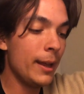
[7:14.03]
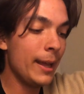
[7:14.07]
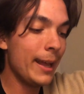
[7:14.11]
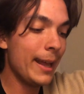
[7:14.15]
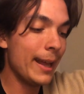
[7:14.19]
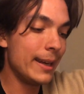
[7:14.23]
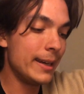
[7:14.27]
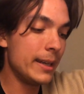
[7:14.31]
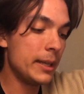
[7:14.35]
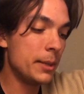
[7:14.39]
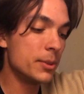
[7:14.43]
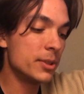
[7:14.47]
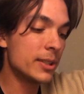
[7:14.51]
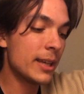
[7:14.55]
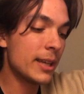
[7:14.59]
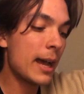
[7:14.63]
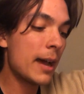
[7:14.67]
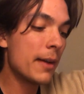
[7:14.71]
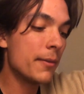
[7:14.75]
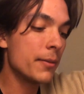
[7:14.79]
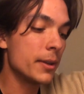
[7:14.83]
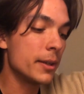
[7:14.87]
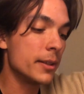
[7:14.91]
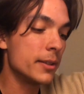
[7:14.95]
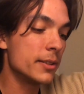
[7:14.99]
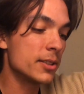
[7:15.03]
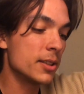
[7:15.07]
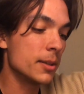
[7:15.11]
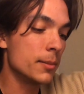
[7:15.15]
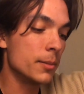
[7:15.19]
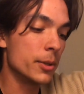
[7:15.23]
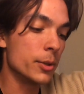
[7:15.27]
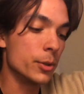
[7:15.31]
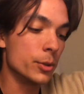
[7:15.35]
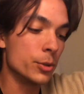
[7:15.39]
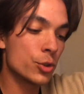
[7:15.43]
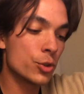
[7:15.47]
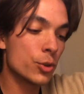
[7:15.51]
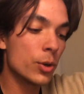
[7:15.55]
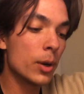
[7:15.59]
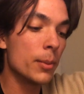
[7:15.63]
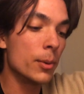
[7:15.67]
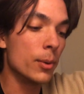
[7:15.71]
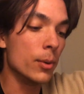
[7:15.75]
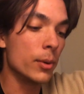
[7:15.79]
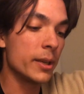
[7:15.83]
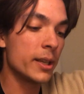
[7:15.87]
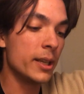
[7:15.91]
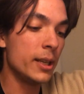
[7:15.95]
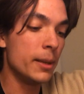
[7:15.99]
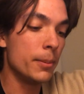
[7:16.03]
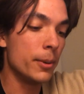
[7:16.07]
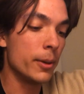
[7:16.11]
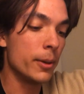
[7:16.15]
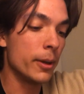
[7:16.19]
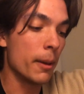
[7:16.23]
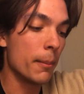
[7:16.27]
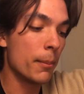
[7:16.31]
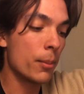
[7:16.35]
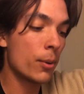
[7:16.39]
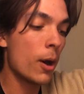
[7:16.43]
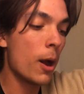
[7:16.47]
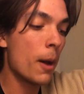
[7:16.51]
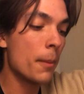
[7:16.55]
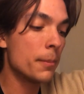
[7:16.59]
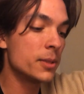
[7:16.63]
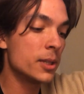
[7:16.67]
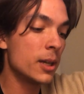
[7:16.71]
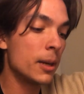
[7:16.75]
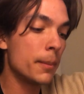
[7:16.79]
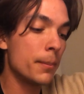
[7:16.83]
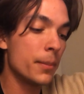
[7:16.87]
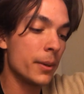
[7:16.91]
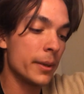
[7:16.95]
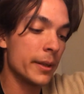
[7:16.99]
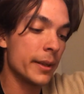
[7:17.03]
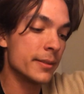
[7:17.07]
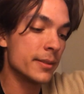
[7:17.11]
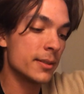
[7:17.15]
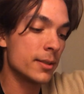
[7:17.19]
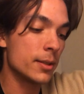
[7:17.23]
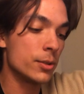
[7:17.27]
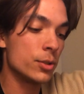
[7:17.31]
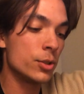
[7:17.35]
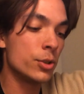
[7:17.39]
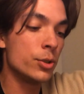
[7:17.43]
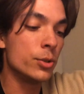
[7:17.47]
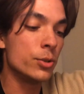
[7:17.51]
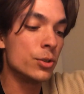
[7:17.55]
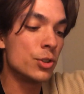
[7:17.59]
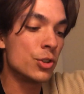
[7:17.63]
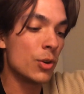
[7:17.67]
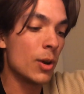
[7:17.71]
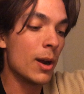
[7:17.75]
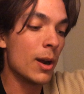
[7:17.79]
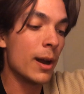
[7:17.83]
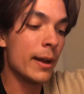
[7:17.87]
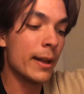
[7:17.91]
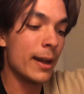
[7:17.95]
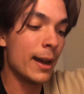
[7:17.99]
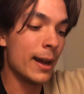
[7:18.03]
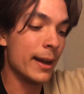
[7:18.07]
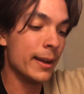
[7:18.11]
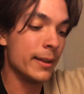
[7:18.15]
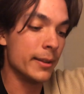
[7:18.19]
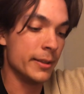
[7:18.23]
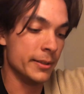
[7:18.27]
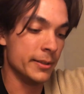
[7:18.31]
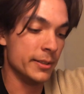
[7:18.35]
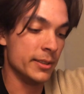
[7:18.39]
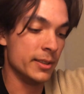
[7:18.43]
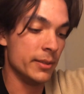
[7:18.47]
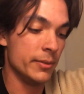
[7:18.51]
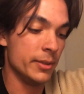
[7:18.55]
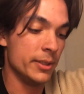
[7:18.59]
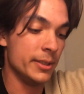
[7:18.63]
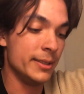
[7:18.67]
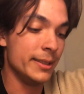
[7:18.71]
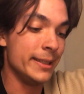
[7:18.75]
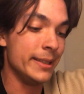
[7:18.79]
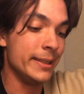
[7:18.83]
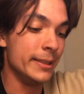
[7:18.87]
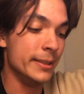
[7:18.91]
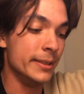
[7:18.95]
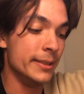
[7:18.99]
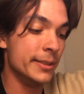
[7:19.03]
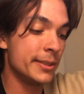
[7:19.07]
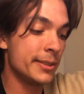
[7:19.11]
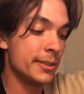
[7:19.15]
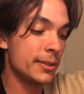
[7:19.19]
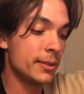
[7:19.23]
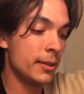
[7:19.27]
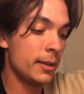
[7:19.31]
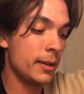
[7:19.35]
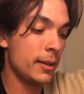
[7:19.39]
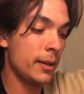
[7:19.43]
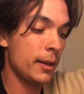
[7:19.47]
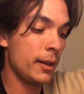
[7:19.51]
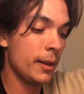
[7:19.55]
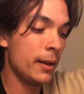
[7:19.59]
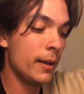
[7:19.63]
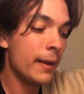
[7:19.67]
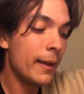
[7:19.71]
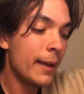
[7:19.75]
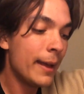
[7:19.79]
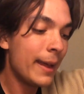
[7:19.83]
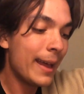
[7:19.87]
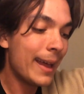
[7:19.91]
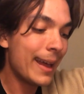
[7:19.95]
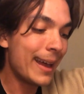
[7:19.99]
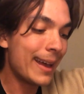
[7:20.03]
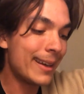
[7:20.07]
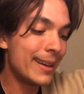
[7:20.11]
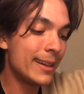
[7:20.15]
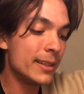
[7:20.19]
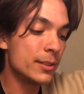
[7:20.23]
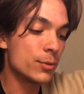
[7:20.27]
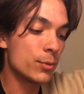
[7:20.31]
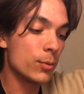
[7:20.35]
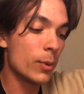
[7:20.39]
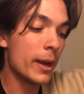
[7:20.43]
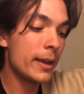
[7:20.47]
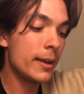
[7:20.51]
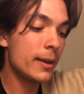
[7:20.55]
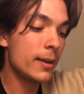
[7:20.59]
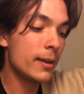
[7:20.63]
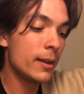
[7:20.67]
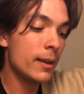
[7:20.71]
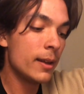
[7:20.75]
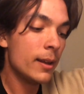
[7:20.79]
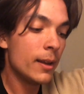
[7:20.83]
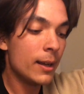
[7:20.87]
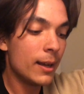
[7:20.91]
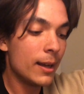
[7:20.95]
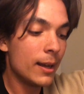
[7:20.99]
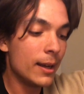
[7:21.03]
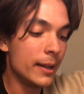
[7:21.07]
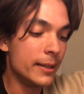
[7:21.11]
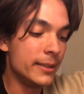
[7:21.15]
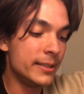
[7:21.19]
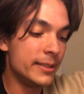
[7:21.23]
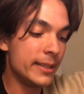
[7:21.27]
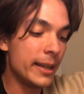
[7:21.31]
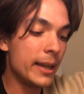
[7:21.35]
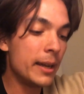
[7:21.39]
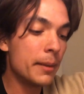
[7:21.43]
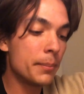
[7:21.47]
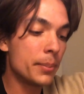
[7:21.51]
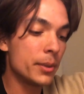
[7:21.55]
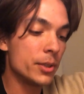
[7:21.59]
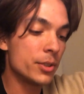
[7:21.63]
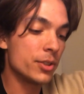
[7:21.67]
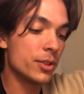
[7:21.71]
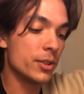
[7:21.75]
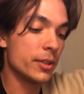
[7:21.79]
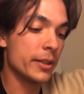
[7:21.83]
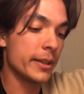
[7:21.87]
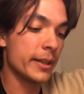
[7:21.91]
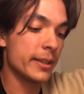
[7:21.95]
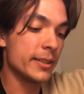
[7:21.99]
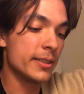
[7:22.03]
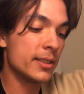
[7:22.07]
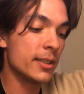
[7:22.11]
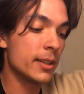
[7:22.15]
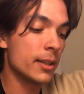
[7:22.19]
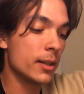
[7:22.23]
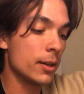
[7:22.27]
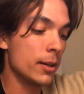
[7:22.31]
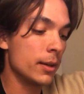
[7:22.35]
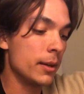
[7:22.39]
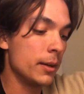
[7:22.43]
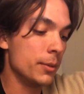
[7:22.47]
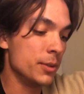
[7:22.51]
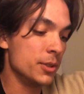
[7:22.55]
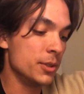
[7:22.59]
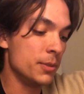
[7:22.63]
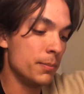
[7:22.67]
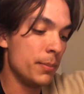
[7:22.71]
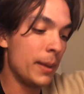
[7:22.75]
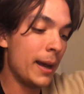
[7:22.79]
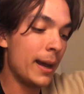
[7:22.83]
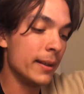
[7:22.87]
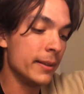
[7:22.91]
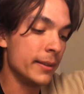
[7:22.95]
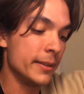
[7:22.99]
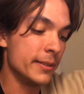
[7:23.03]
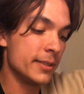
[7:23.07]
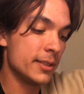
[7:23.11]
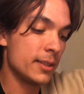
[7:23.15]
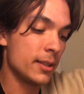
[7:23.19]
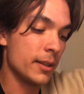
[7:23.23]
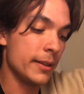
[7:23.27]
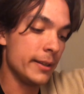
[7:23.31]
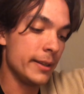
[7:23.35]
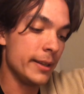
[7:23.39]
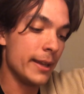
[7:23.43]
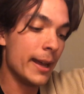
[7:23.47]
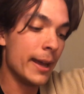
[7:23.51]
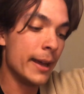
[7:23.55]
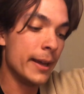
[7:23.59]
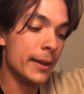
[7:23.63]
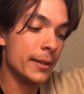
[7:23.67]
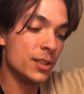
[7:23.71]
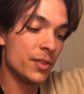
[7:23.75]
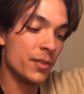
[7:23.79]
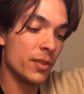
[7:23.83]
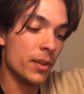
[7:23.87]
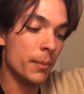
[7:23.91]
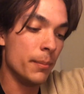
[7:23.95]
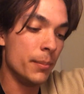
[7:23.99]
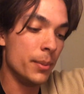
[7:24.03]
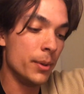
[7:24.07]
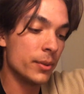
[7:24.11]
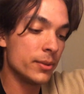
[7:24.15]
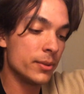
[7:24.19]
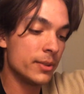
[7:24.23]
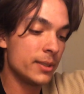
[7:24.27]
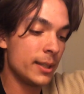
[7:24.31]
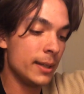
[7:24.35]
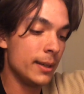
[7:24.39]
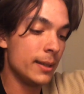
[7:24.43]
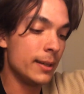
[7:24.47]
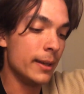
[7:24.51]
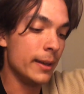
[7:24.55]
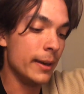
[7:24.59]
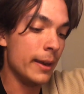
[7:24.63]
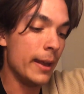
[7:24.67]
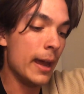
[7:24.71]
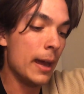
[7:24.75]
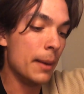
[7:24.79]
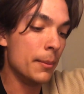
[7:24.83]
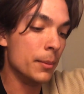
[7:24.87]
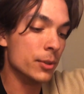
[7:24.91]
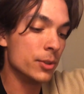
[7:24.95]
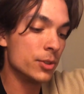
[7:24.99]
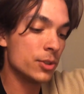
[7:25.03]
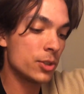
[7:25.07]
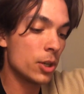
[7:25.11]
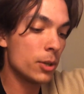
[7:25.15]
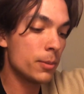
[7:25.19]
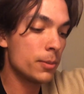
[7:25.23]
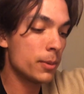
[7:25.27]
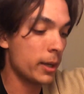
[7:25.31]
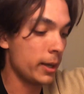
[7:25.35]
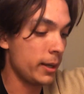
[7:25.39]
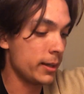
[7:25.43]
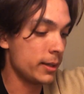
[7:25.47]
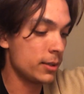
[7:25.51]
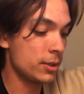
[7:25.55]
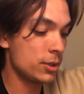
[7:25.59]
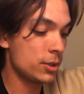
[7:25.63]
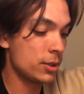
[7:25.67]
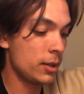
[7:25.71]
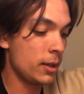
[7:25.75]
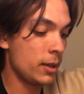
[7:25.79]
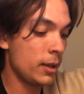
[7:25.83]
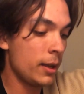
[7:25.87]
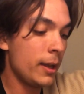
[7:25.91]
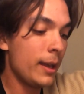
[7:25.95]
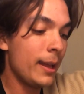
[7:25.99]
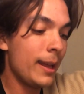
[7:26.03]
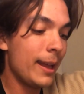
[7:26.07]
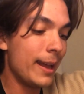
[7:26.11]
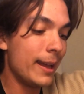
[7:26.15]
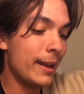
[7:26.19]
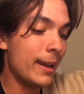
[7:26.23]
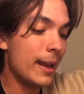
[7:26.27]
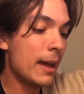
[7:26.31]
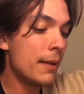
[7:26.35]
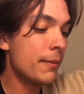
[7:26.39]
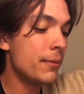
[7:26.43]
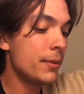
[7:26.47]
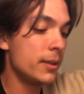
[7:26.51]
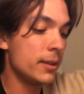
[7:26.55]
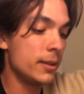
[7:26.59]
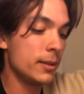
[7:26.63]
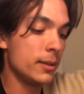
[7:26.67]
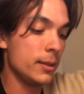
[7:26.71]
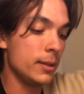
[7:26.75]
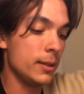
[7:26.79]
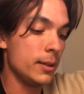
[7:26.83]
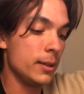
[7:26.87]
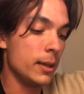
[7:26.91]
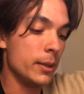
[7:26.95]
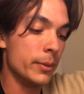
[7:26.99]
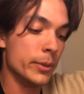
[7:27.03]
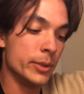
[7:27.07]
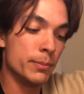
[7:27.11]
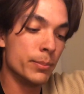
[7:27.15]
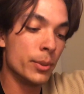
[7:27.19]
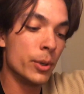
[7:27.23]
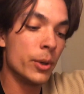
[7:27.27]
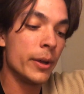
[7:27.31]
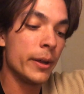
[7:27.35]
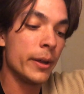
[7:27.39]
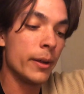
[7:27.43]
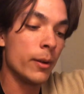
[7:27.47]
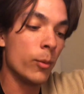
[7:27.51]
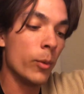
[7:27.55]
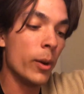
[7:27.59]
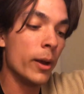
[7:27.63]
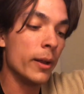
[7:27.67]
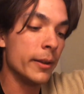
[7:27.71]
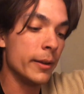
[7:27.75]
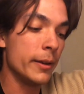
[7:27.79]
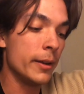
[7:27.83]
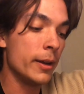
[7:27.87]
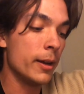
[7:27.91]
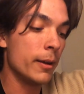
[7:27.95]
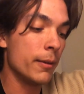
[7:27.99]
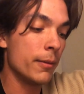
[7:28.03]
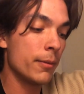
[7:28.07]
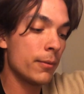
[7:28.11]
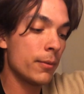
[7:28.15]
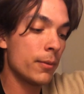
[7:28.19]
and he was having some little trouble keeping it propped up against the 2 dry islands of his knees. At his right, a dampish-looking cigarette was balanced on the edge of the built-in enamel soap couch, and evidently it was burning well enough,